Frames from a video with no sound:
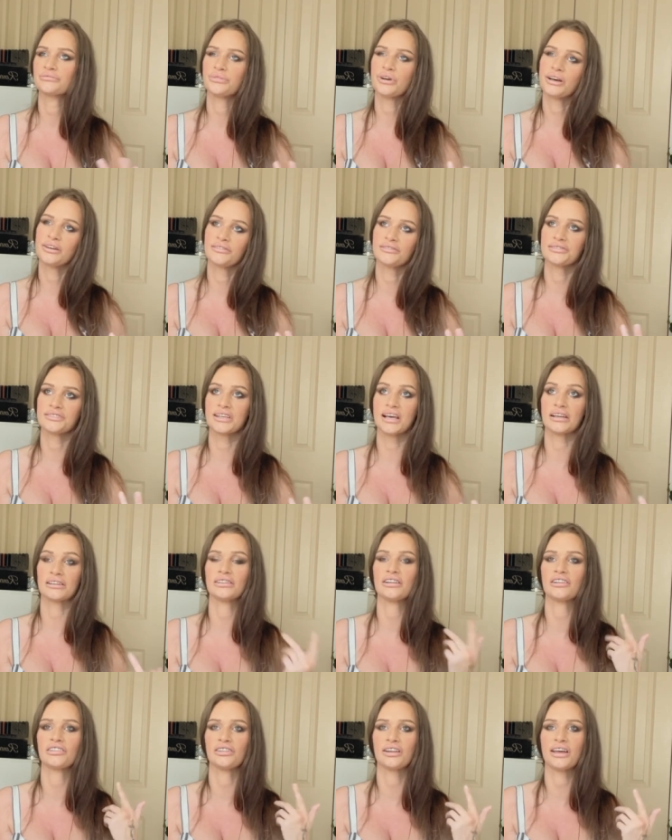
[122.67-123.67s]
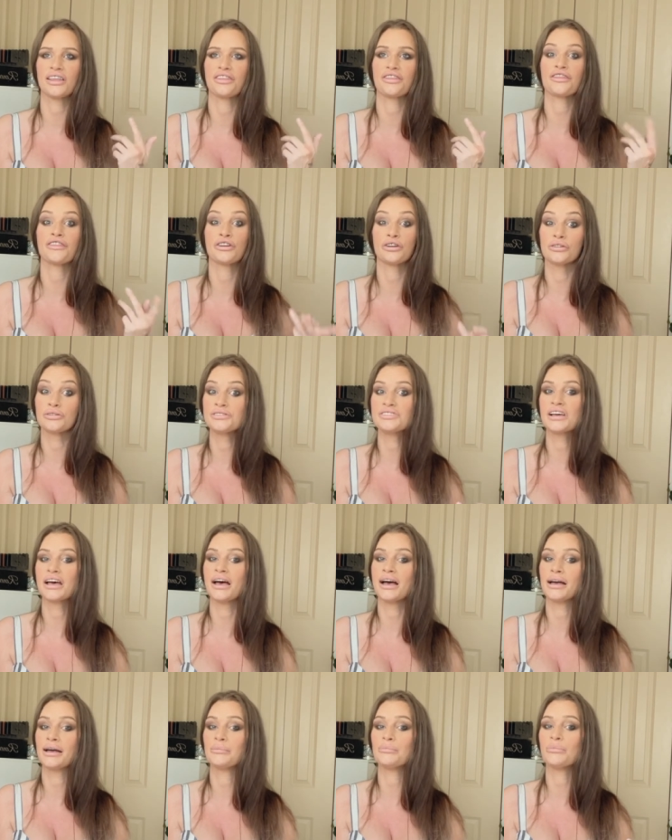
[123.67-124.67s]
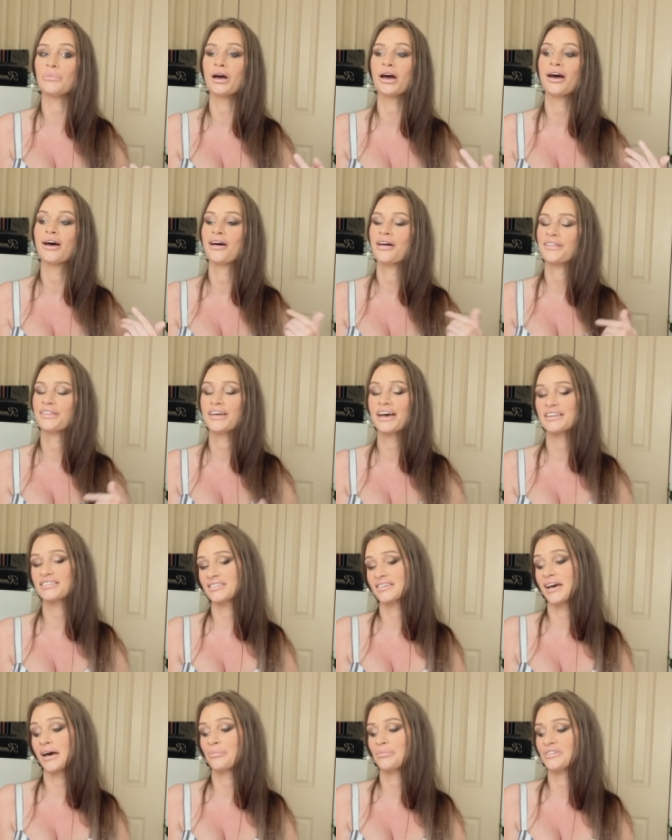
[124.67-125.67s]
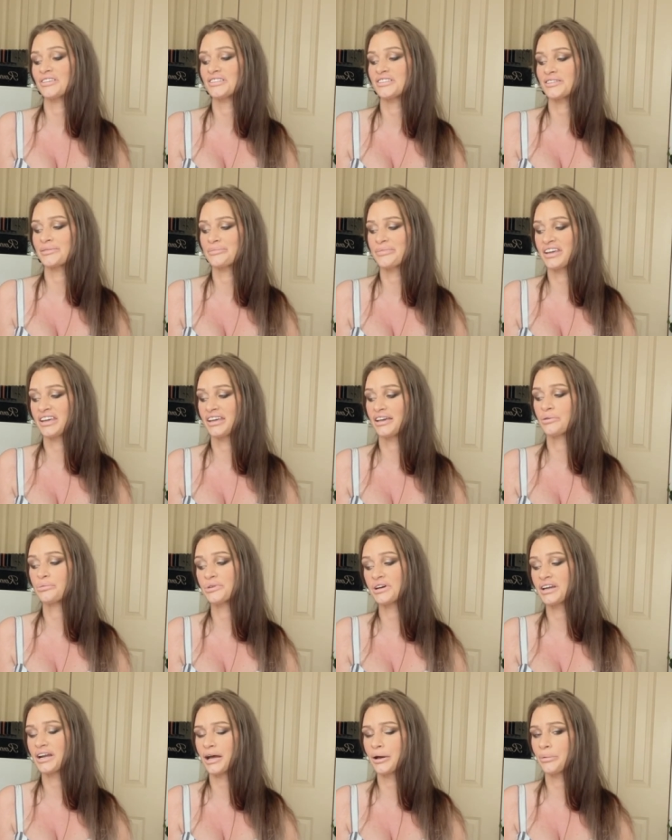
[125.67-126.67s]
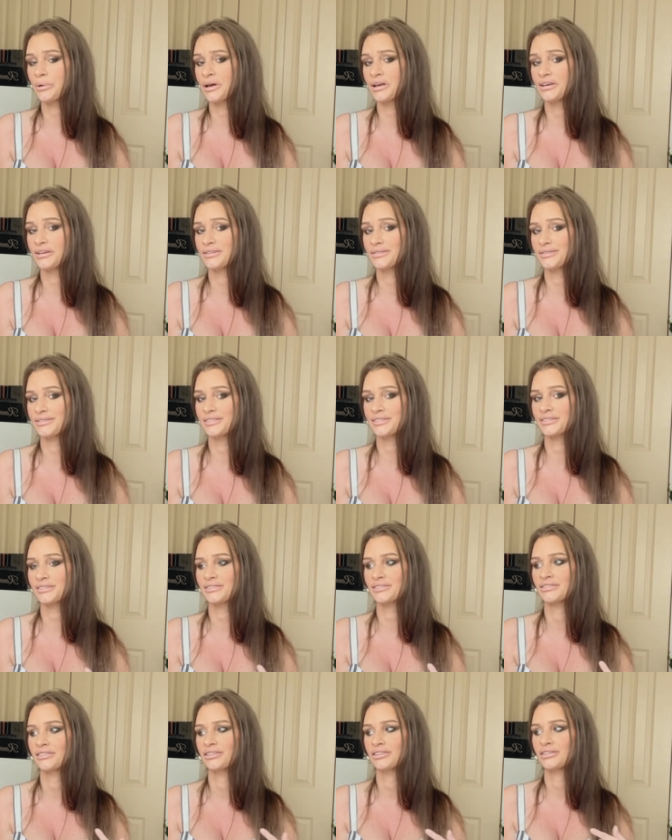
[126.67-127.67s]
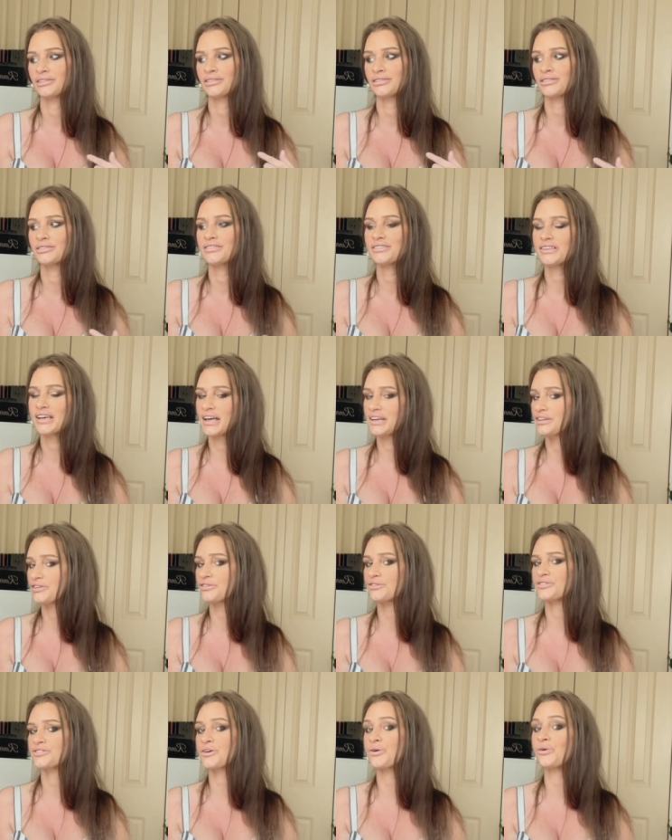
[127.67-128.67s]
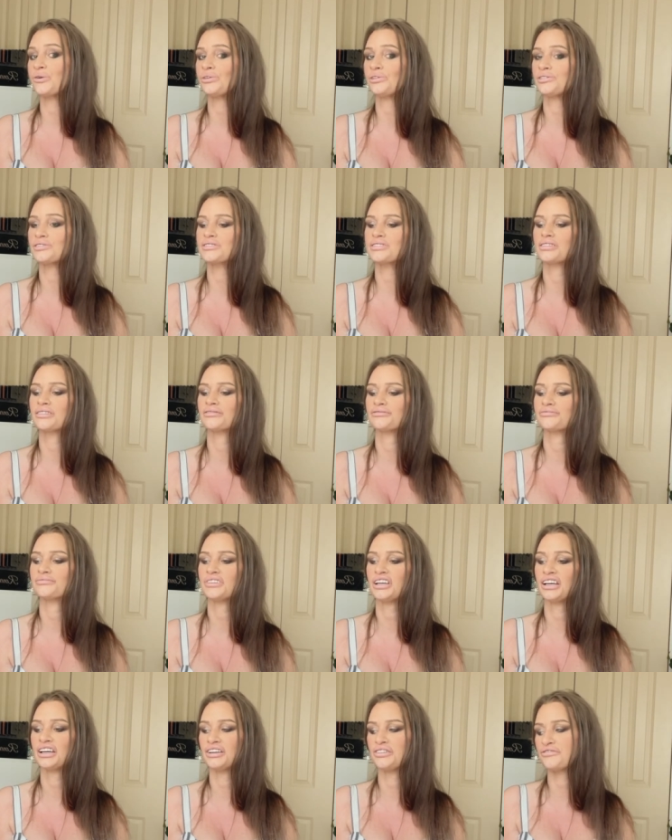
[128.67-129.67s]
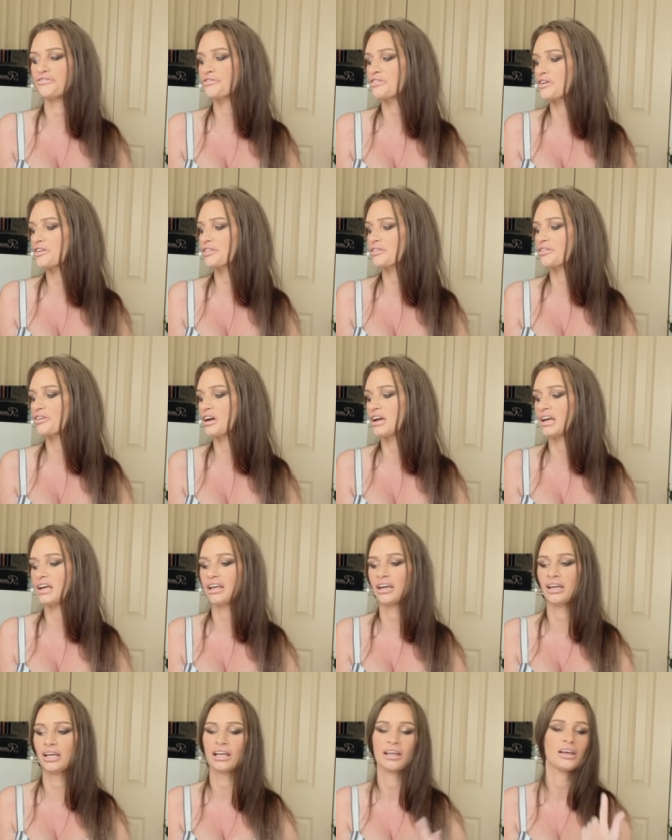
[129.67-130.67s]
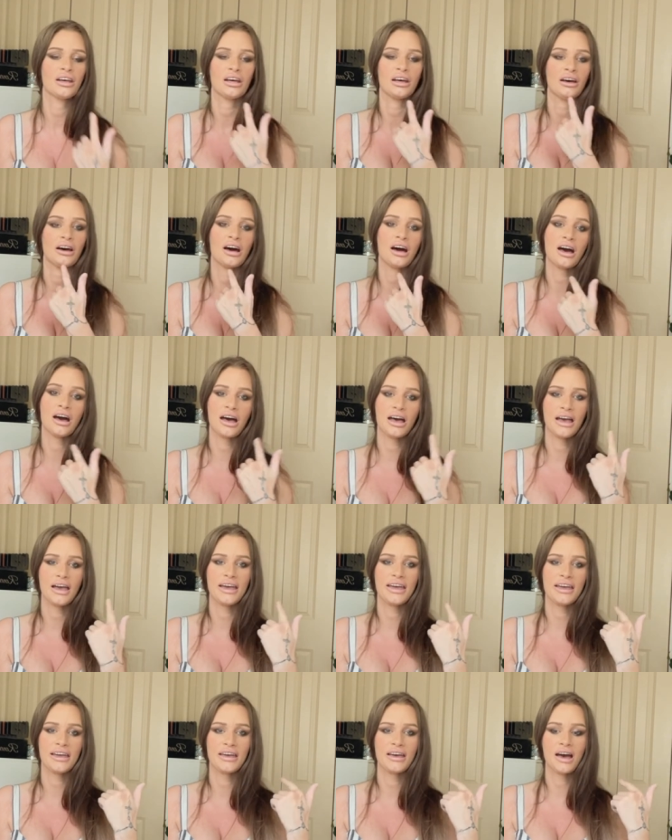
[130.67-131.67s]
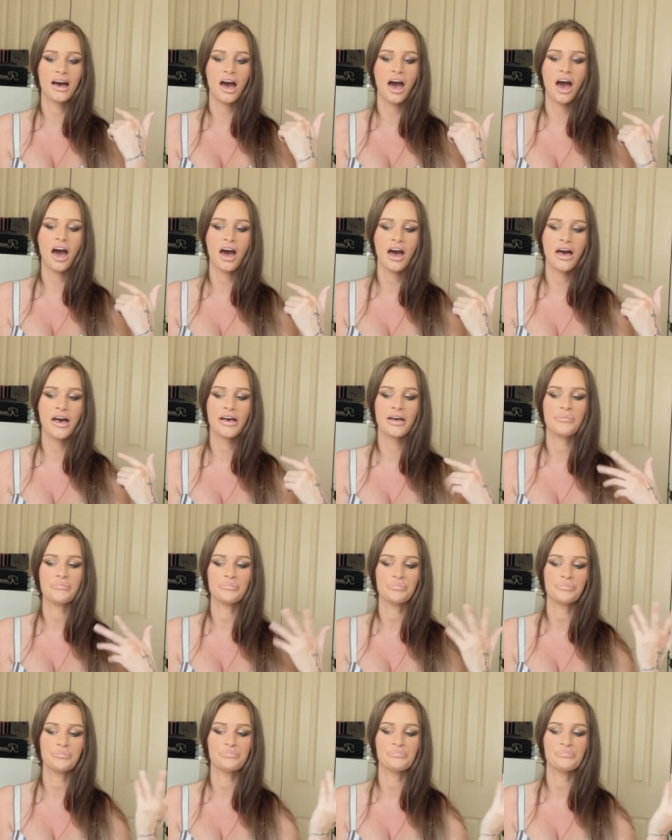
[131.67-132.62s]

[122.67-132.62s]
well, technically third time that's happened to me. When I was ten years old, in fourth grade, I um,